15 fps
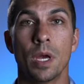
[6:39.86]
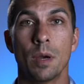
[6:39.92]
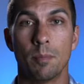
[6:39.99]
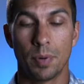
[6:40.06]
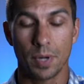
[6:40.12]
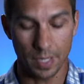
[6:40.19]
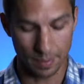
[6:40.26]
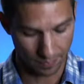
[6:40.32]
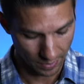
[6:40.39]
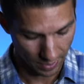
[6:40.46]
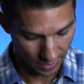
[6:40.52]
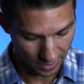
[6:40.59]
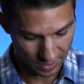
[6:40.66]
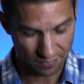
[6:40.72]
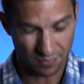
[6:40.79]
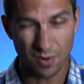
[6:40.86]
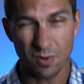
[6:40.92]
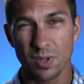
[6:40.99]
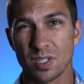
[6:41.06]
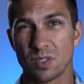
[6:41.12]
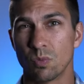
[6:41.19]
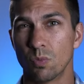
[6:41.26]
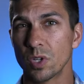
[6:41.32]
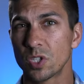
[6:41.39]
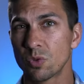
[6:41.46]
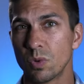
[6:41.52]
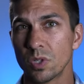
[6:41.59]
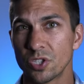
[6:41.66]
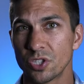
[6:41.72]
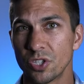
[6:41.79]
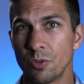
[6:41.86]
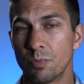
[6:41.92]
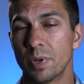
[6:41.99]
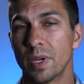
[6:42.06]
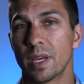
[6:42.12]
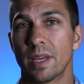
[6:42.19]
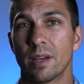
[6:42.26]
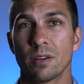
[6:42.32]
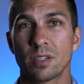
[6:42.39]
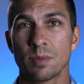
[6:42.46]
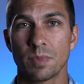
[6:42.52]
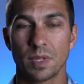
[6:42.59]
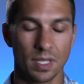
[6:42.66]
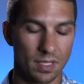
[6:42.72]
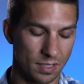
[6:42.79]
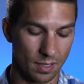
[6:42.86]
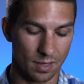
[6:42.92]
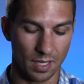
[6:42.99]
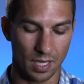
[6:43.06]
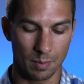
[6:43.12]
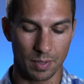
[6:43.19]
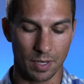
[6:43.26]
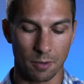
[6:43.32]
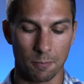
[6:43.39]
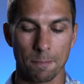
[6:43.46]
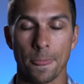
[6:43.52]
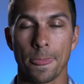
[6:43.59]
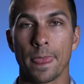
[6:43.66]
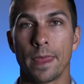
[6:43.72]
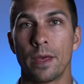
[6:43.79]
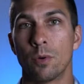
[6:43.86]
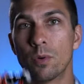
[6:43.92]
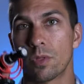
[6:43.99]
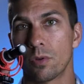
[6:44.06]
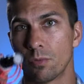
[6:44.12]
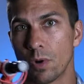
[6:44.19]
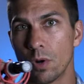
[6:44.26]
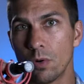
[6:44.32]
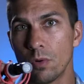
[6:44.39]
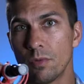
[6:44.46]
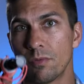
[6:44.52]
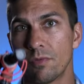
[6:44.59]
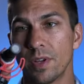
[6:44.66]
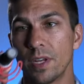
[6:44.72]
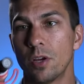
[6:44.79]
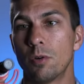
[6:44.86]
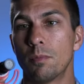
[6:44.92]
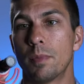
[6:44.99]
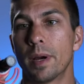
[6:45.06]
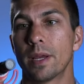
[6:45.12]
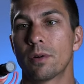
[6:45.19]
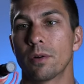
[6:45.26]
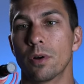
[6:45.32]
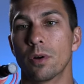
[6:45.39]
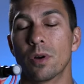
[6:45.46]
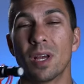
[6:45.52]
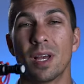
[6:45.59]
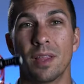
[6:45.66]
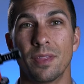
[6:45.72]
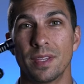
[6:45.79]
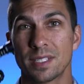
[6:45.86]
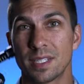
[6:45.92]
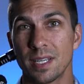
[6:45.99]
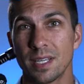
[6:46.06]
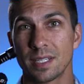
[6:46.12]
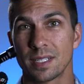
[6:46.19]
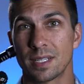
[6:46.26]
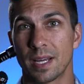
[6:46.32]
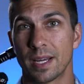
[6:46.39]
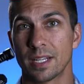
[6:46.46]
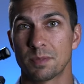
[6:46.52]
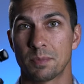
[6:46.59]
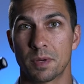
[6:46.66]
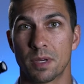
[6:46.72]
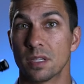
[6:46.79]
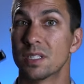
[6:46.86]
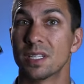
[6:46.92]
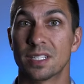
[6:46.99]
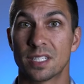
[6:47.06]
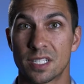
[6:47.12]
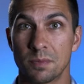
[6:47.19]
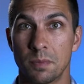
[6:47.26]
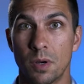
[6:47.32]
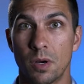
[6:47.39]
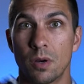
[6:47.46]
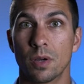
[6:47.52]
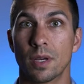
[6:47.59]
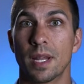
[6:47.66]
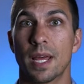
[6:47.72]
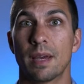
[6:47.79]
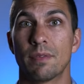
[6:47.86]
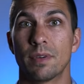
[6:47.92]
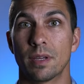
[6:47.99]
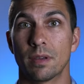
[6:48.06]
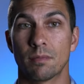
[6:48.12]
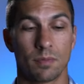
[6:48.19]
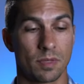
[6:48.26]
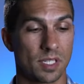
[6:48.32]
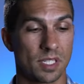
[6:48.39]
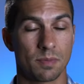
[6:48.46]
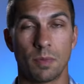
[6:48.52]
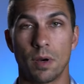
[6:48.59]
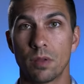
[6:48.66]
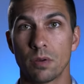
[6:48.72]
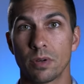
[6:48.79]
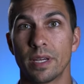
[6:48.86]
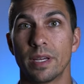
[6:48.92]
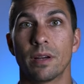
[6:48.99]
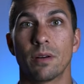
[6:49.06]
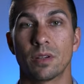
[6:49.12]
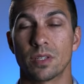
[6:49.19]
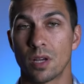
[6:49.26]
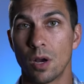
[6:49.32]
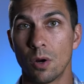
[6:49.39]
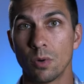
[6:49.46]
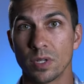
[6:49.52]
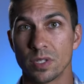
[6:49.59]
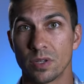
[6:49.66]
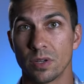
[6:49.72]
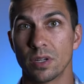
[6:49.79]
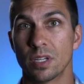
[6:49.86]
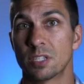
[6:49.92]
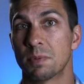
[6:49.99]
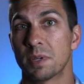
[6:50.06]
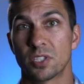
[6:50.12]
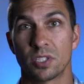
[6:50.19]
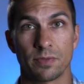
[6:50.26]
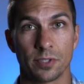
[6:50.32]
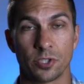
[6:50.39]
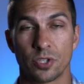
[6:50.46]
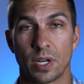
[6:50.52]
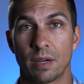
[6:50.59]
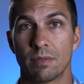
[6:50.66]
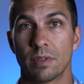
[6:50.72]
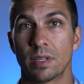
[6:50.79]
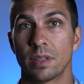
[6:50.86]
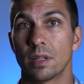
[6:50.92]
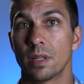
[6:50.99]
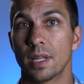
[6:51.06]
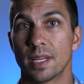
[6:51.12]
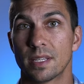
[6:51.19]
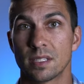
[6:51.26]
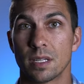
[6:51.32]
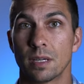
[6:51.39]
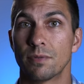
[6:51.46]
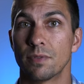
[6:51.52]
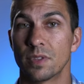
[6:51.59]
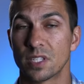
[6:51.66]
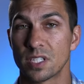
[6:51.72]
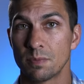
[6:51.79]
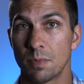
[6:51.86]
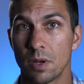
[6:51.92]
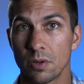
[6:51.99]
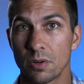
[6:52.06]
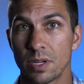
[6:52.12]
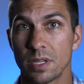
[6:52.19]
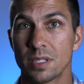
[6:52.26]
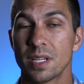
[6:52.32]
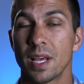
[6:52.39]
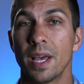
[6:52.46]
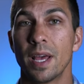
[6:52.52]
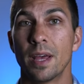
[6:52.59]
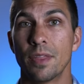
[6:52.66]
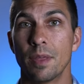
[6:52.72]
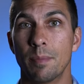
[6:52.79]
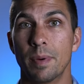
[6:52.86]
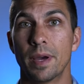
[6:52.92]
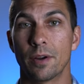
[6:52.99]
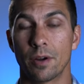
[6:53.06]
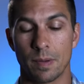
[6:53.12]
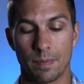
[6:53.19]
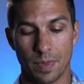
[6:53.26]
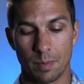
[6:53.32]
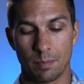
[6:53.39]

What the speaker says: But as far as which one should you pick, here's some things to think about. With the Rode VideoMicro, this thing is nice because it's small, and having smaller gear is always good, especially for traveling. The less stuff and the smaller it is, the better.